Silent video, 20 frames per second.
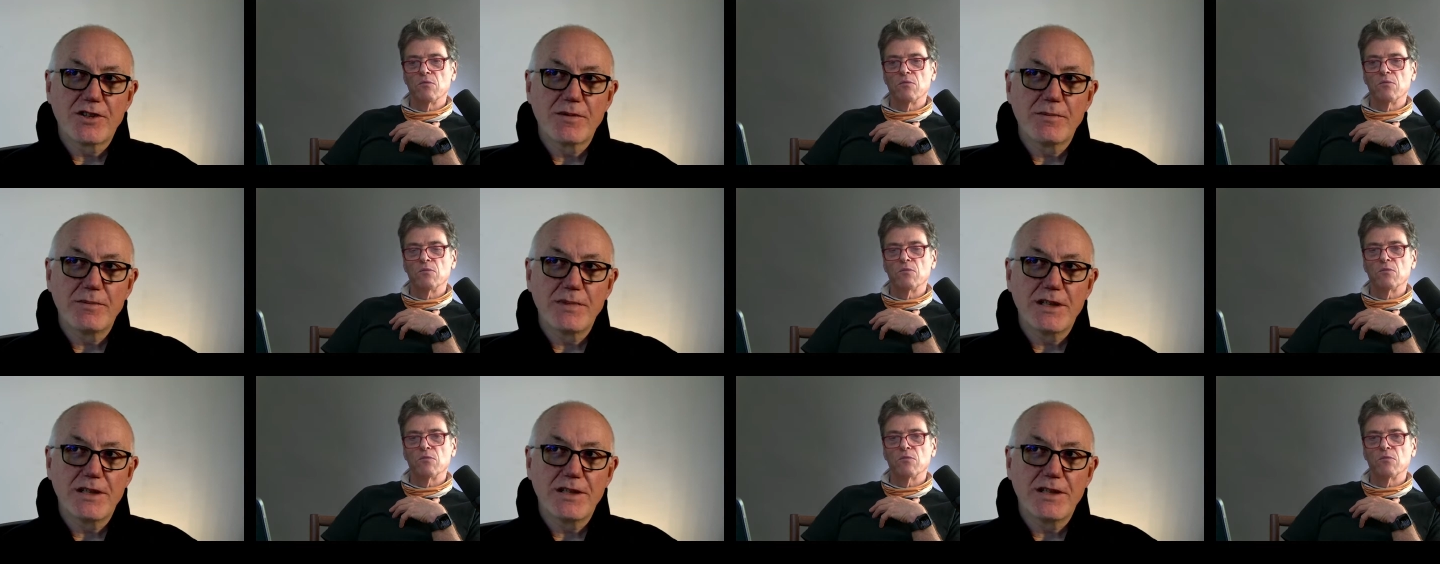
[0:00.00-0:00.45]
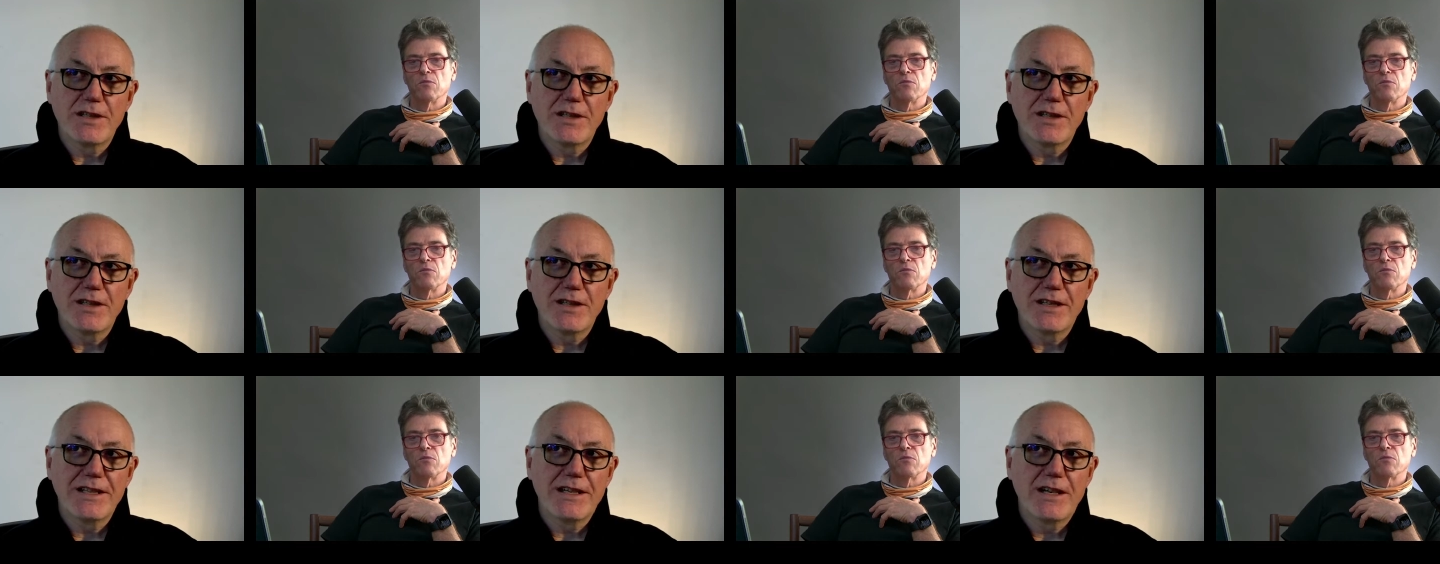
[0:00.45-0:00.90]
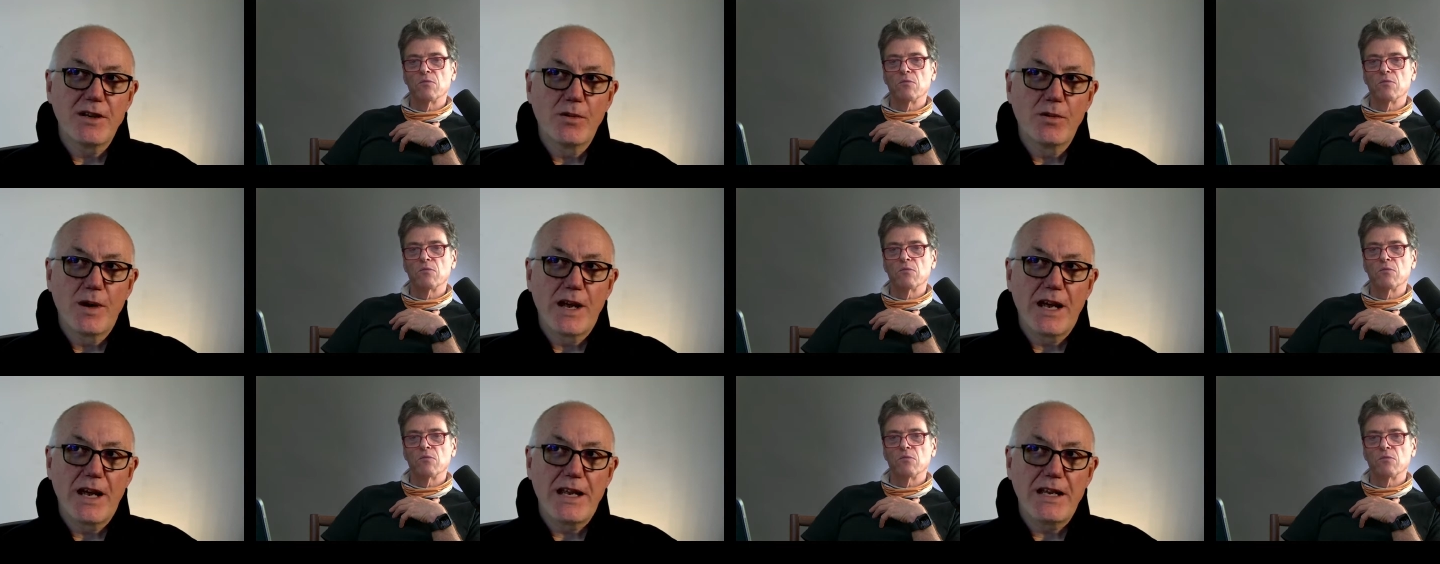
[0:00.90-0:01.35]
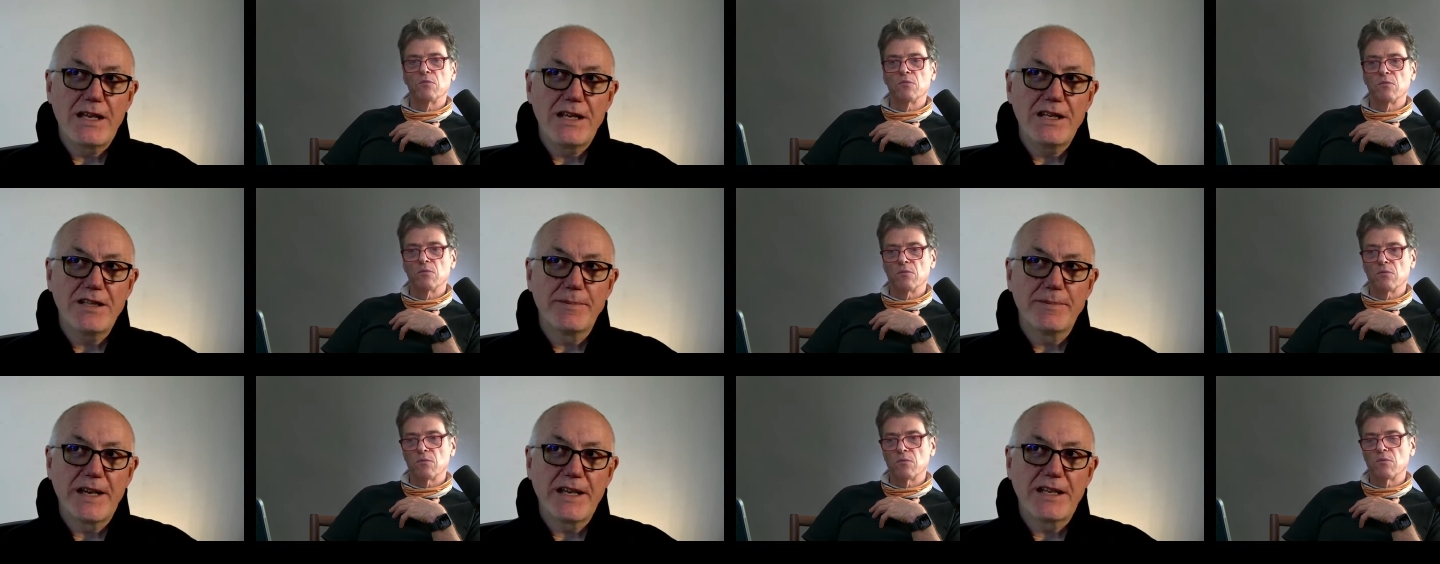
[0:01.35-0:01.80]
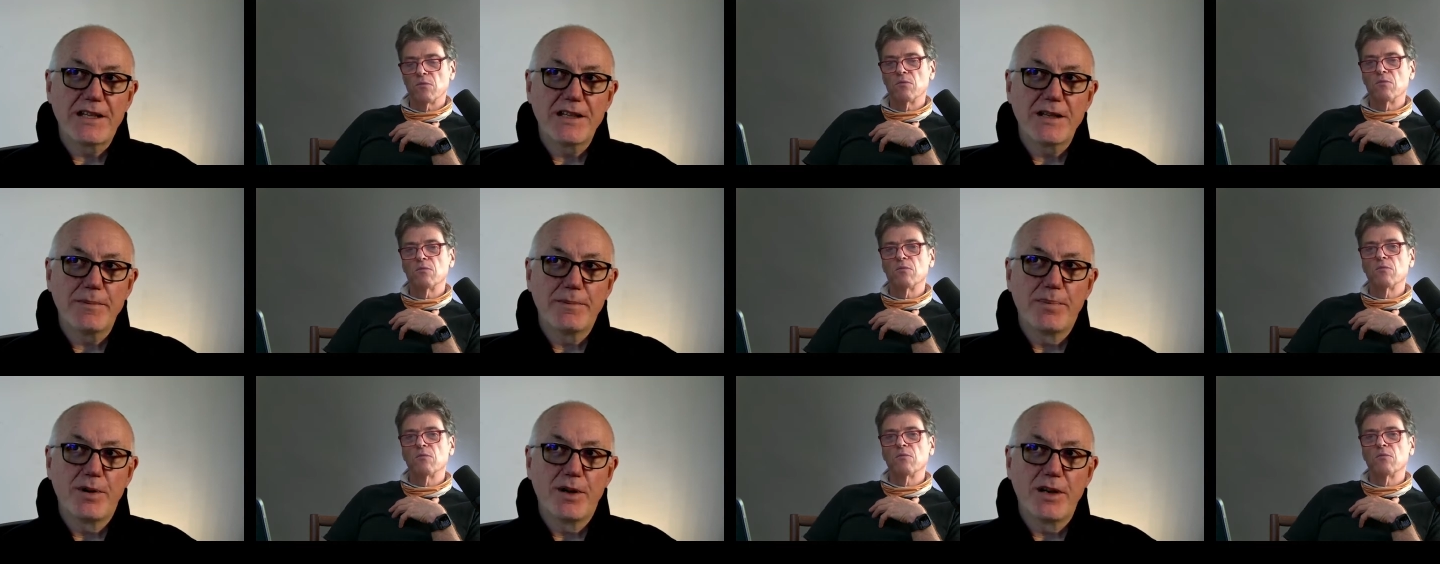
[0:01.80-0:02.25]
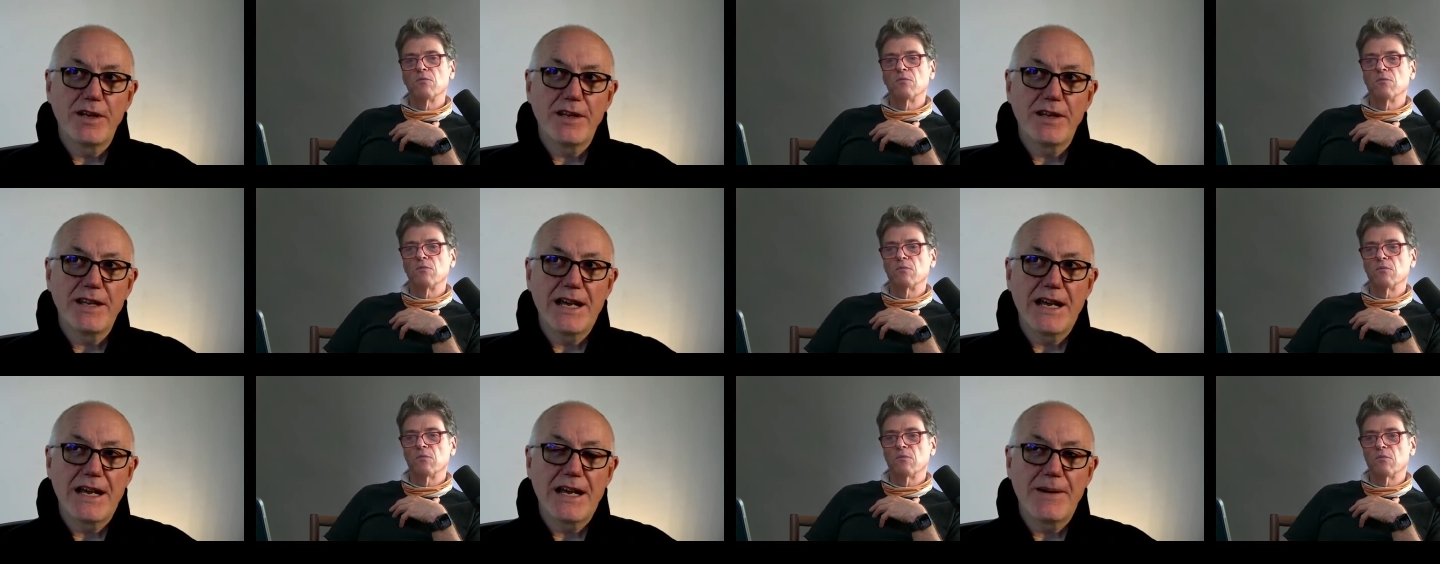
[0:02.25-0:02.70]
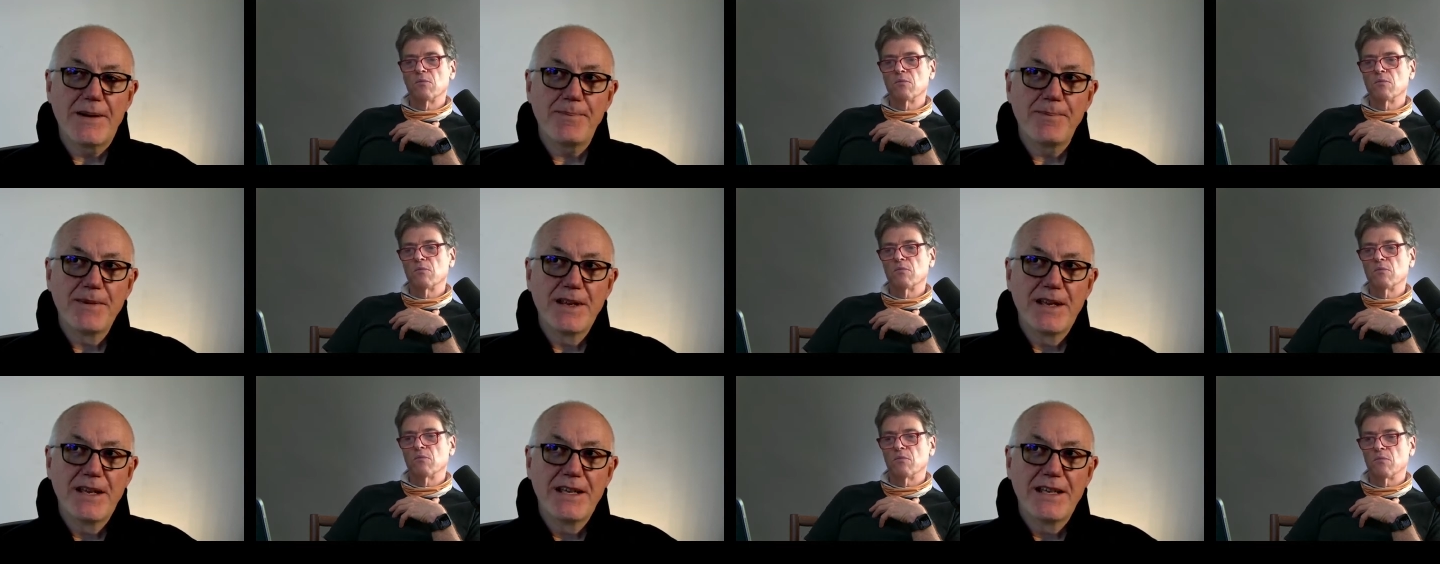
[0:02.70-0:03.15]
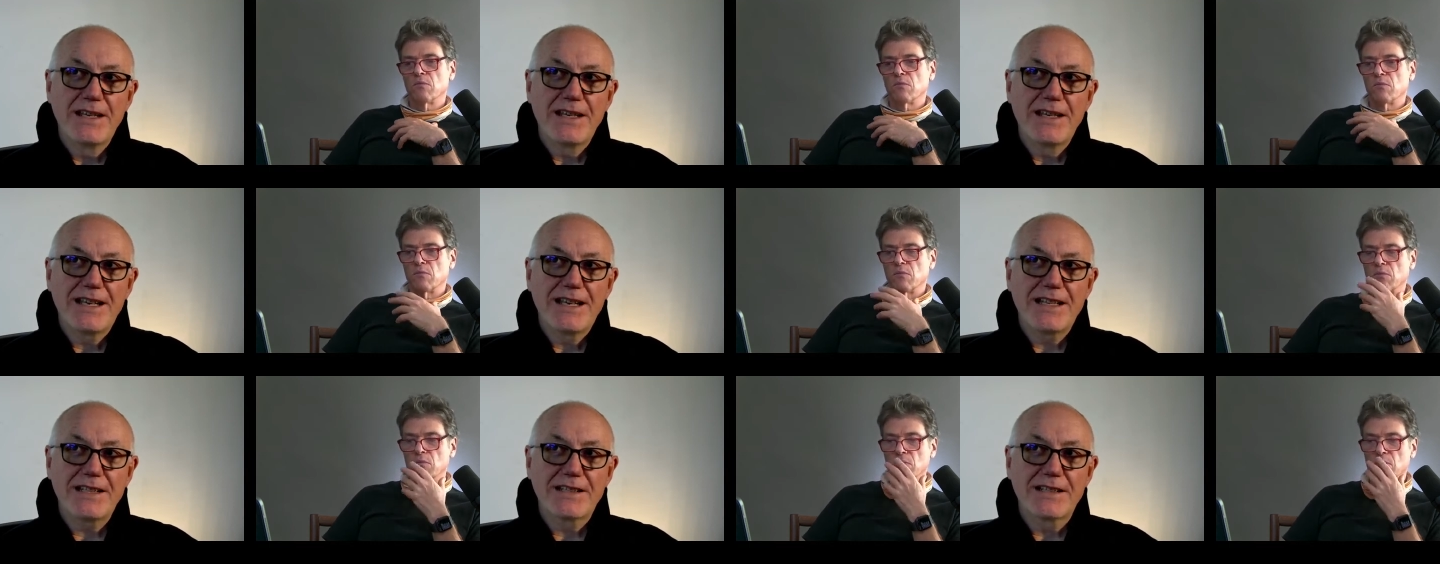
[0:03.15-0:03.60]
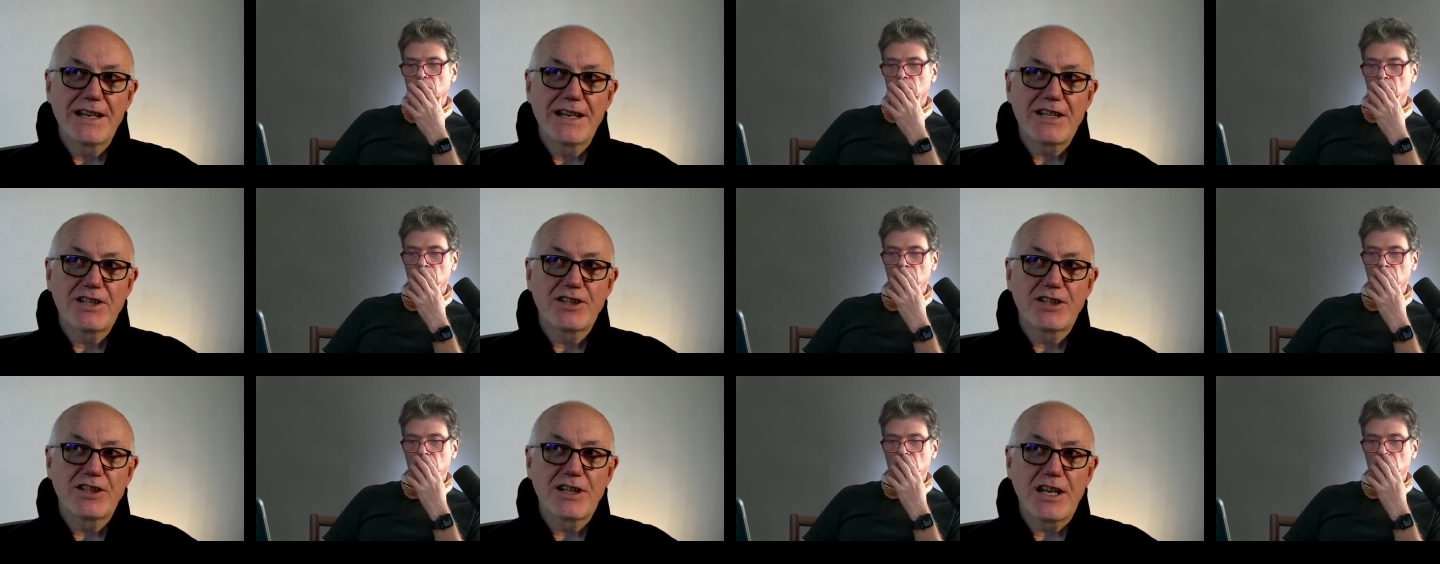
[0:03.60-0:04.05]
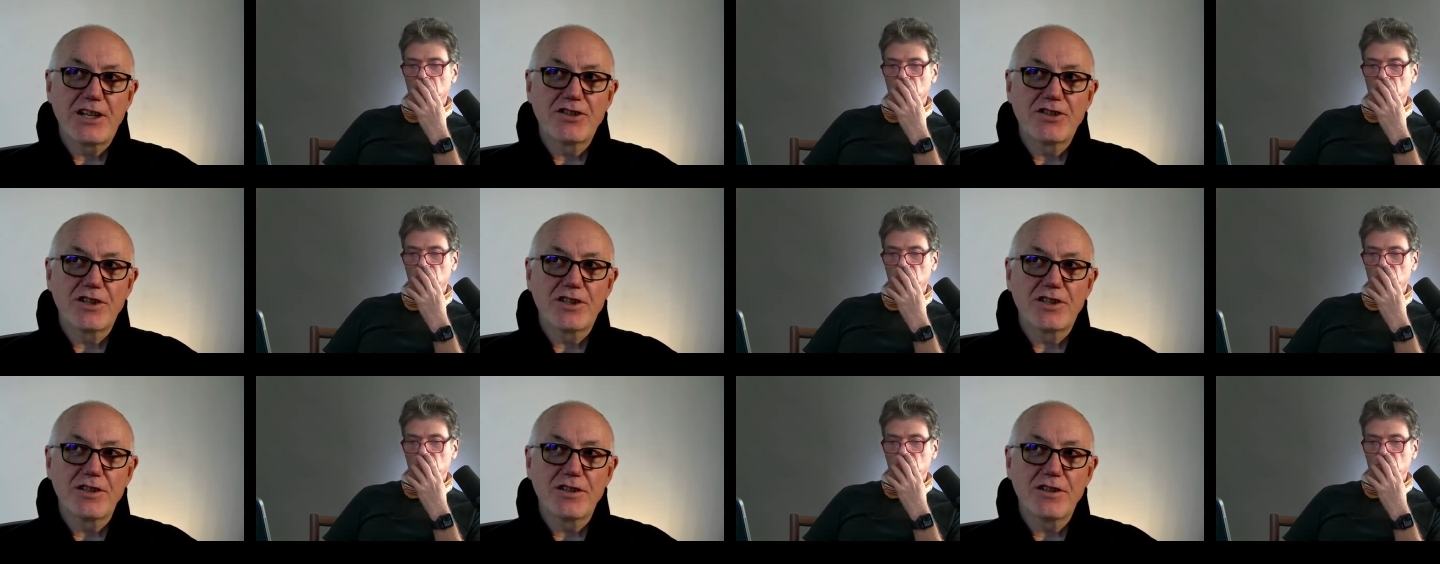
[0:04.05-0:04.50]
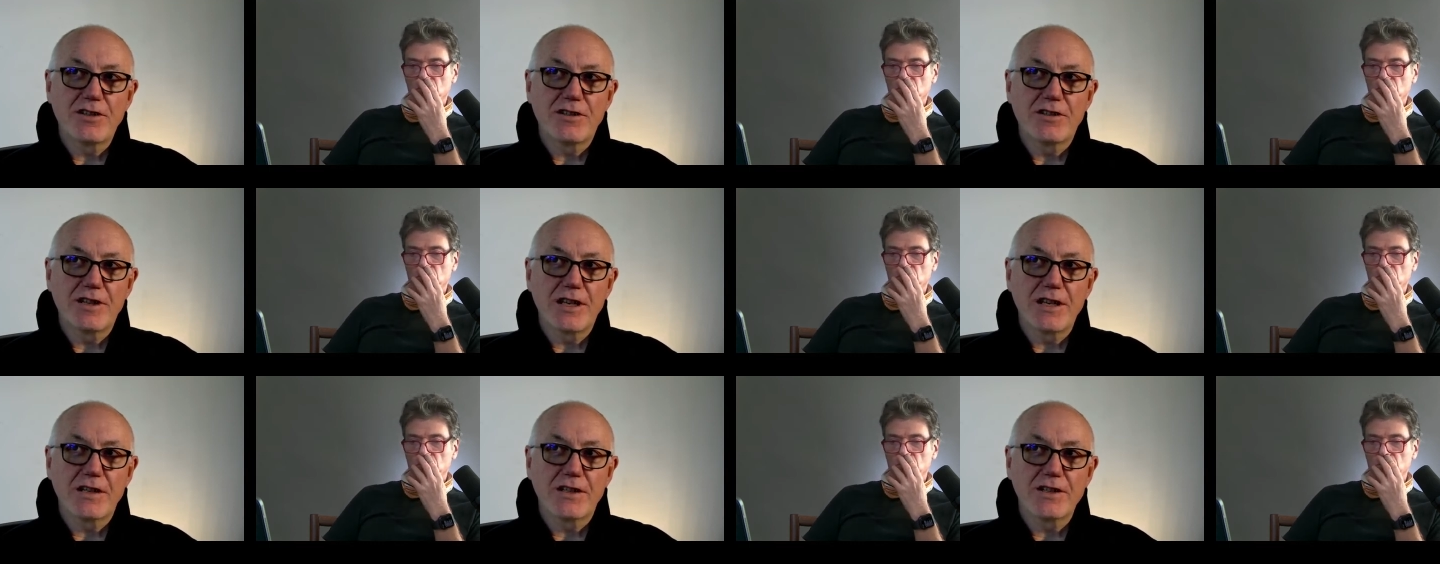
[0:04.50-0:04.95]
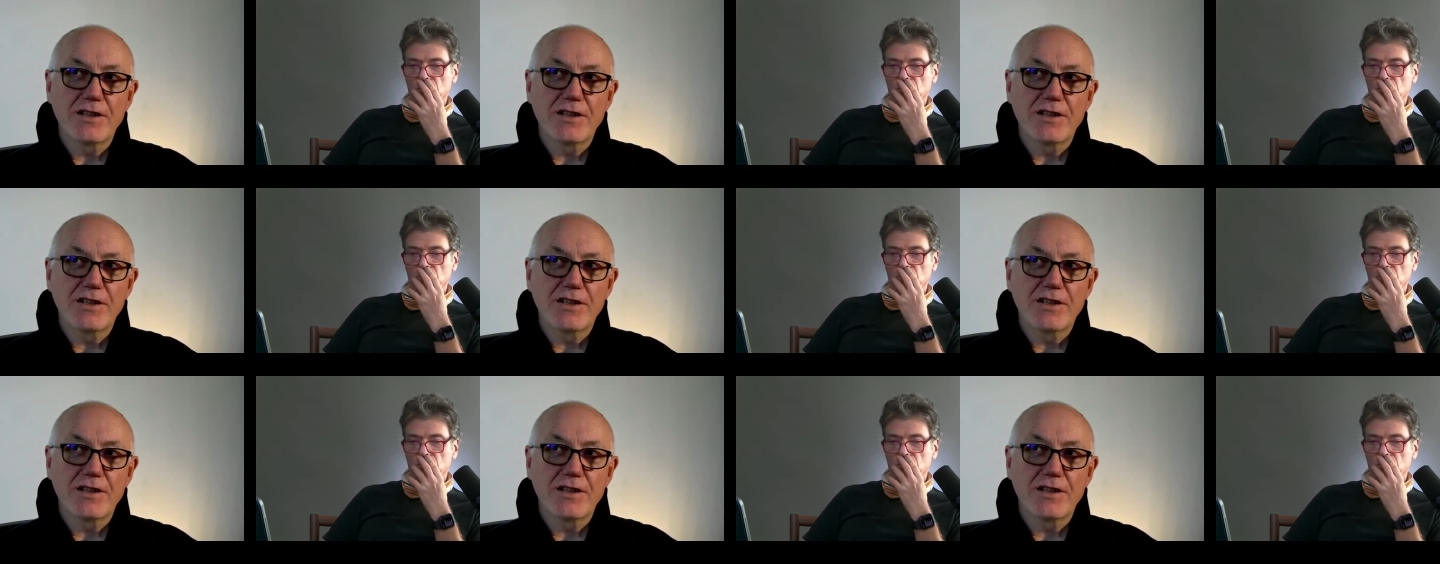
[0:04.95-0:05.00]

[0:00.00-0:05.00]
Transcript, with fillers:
Speaker 1: media, and in a way, he's making the point that it's less dangerous than you think because